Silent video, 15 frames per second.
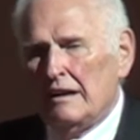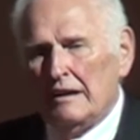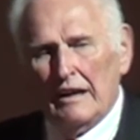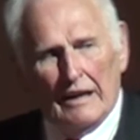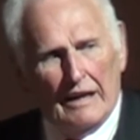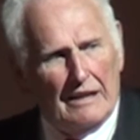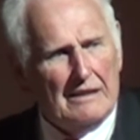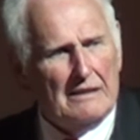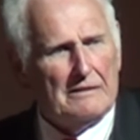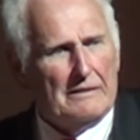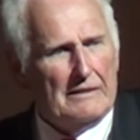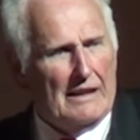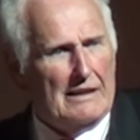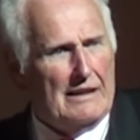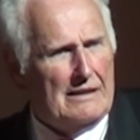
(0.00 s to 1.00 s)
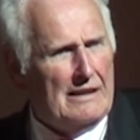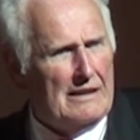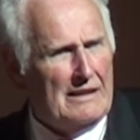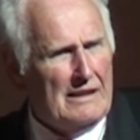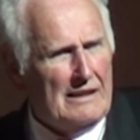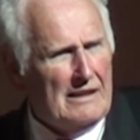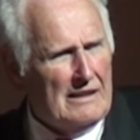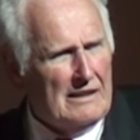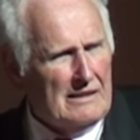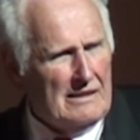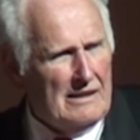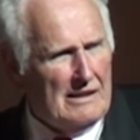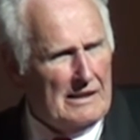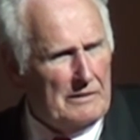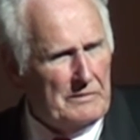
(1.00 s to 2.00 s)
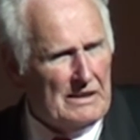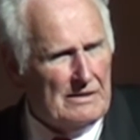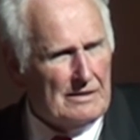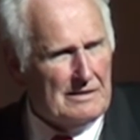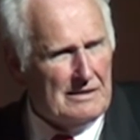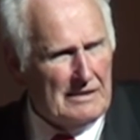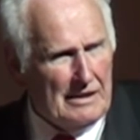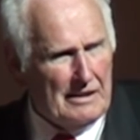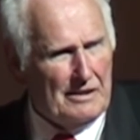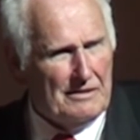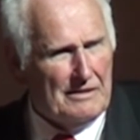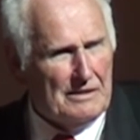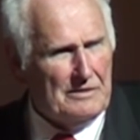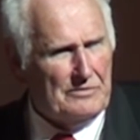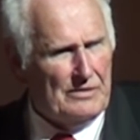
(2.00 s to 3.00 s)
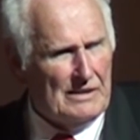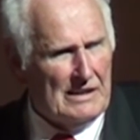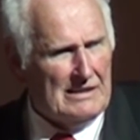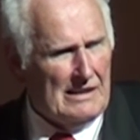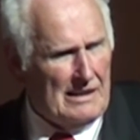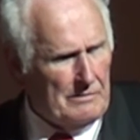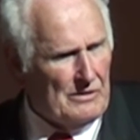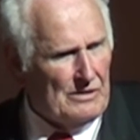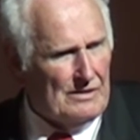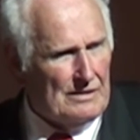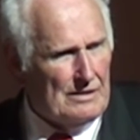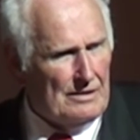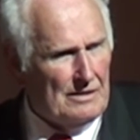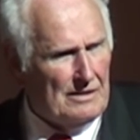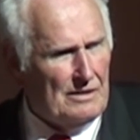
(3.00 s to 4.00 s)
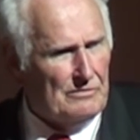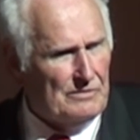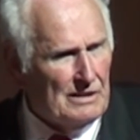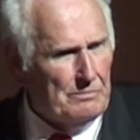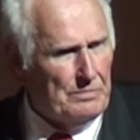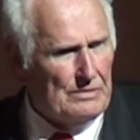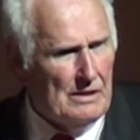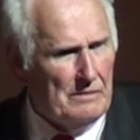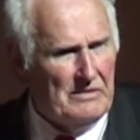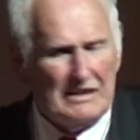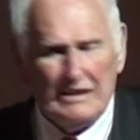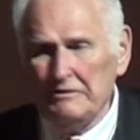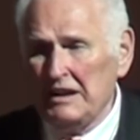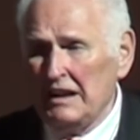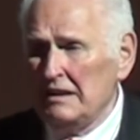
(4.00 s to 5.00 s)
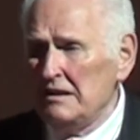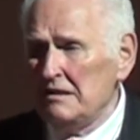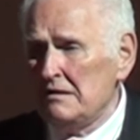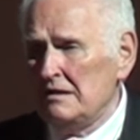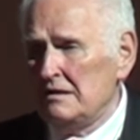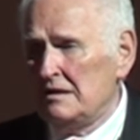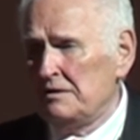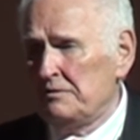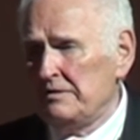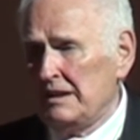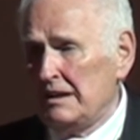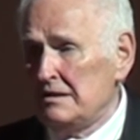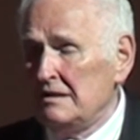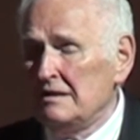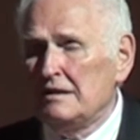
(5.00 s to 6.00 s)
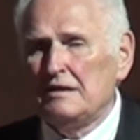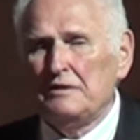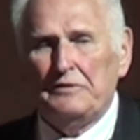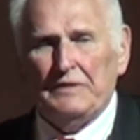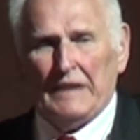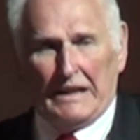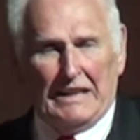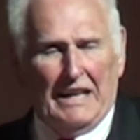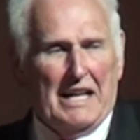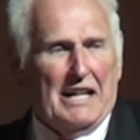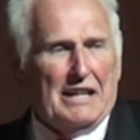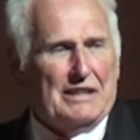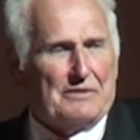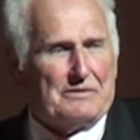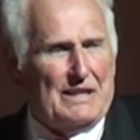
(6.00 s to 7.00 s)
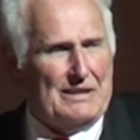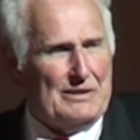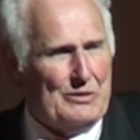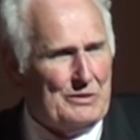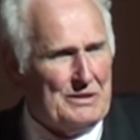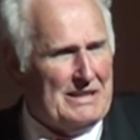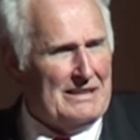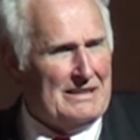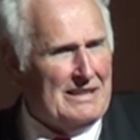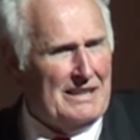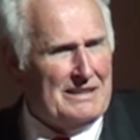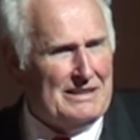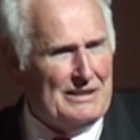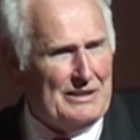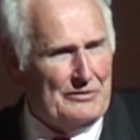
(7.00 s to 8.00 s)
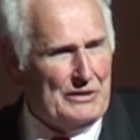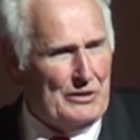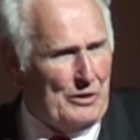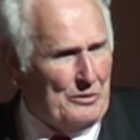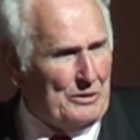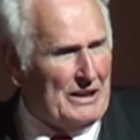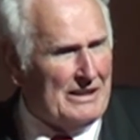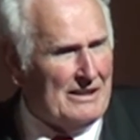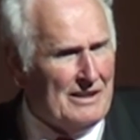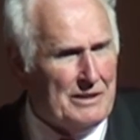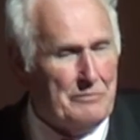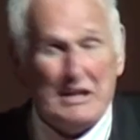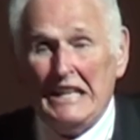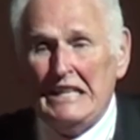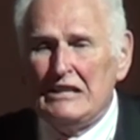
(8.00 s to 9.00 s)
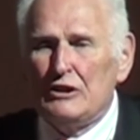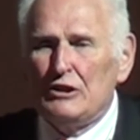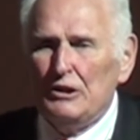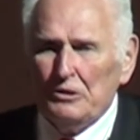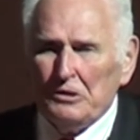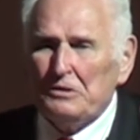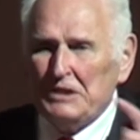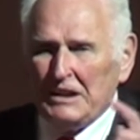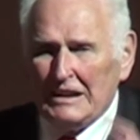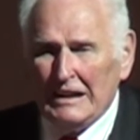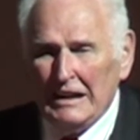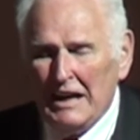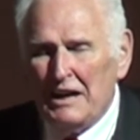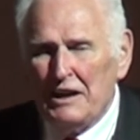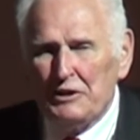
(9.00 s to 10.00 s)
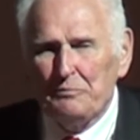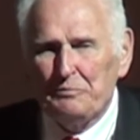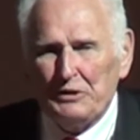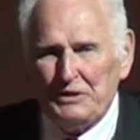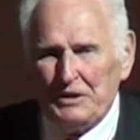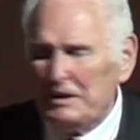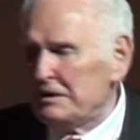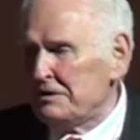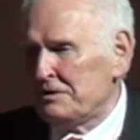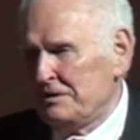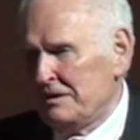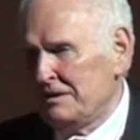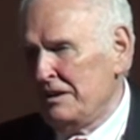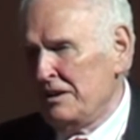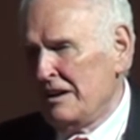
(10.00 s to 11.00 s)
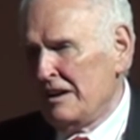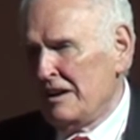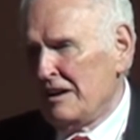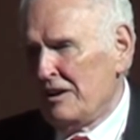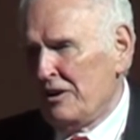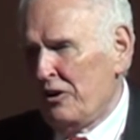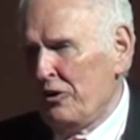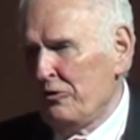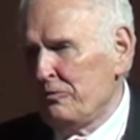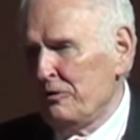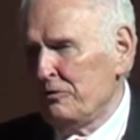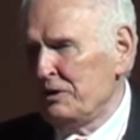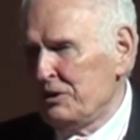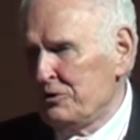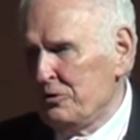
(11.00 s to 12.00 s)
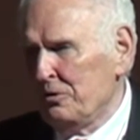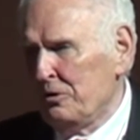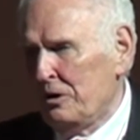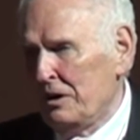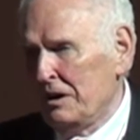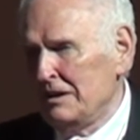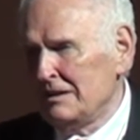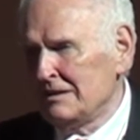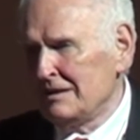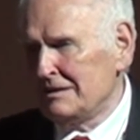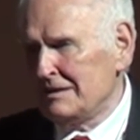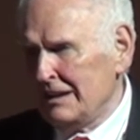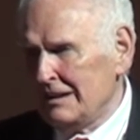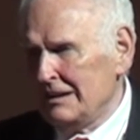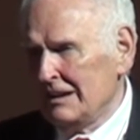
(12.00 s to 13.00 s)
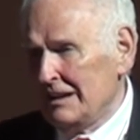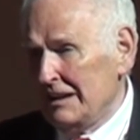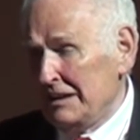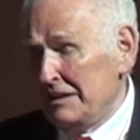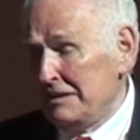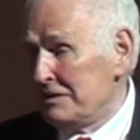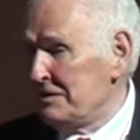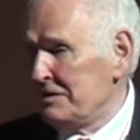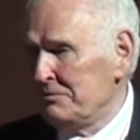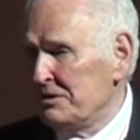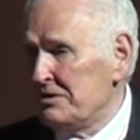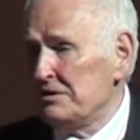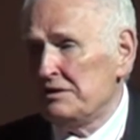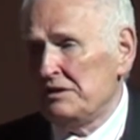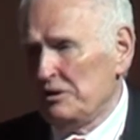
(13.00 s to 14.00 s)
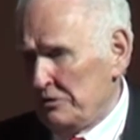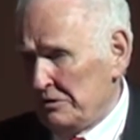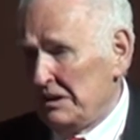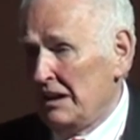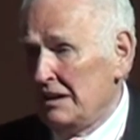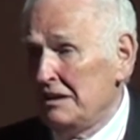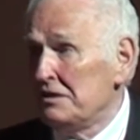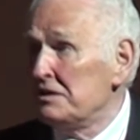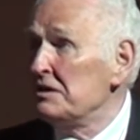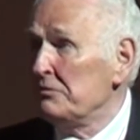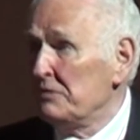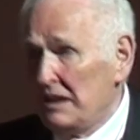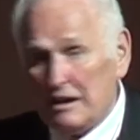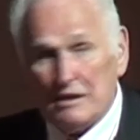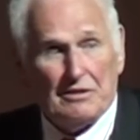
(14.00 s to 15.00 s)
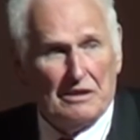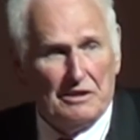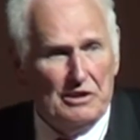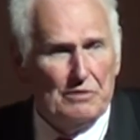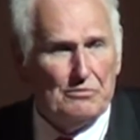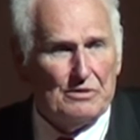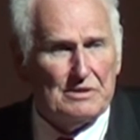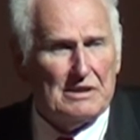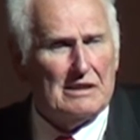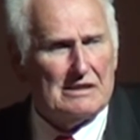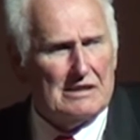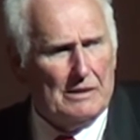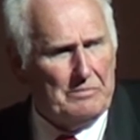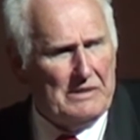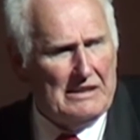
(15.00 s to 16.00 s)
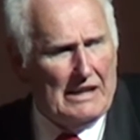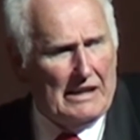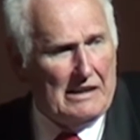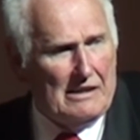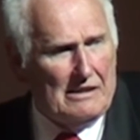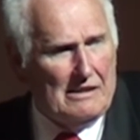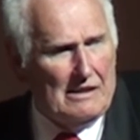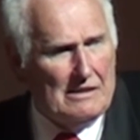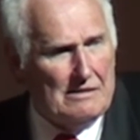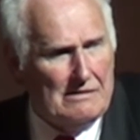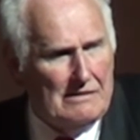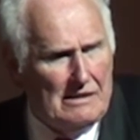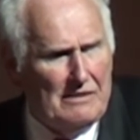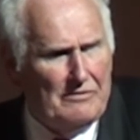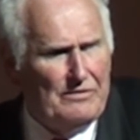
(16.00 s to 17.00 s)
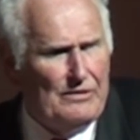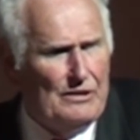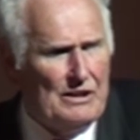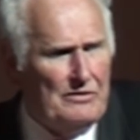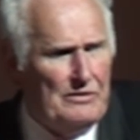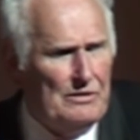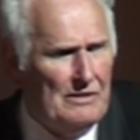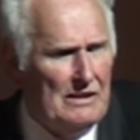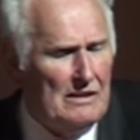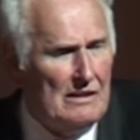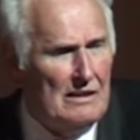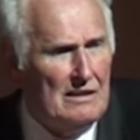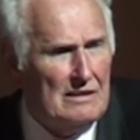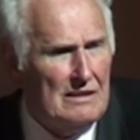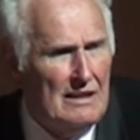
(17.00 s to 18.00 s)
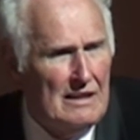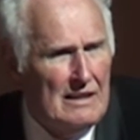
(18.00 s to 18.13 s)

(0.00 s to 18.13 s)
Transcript: Now let me just tell you that as far as I'm concerned, the real problem with our energy situation is, in fact, the resource intensity of the whole economy, including the production of what we call the technical energy, which is the only energy we actually use, except in agriculture and in a very few areas.